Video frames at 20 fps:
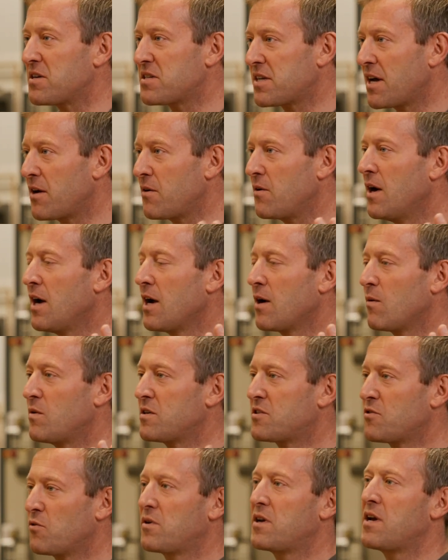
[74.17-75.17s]
So
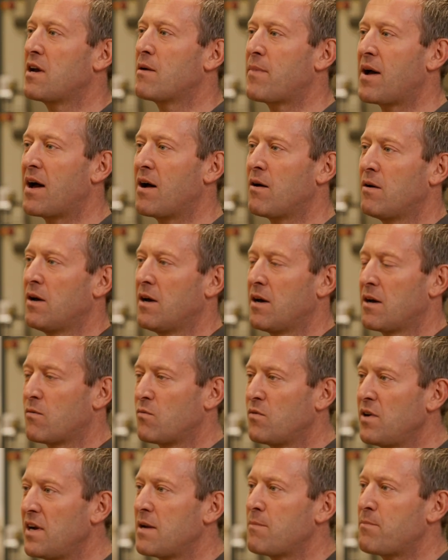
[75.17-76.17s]
we're talking about
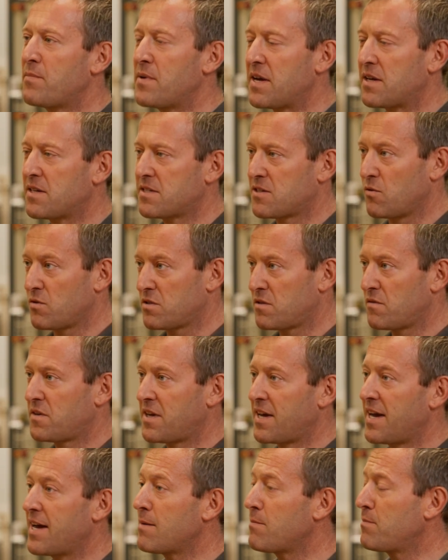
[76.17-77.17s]
really big sorts of
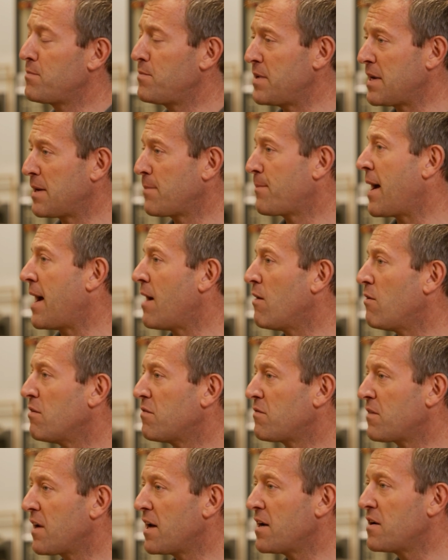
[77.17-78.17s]
kit, big power
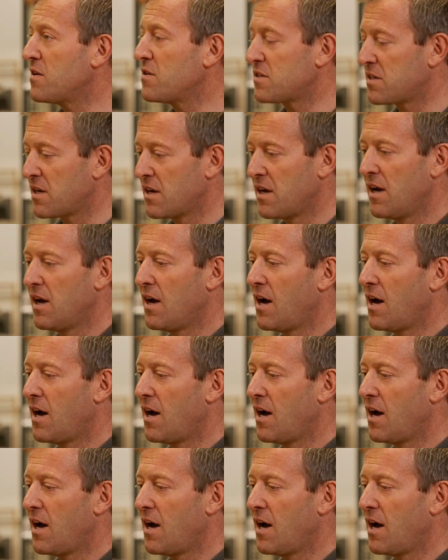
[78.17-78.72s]
flows.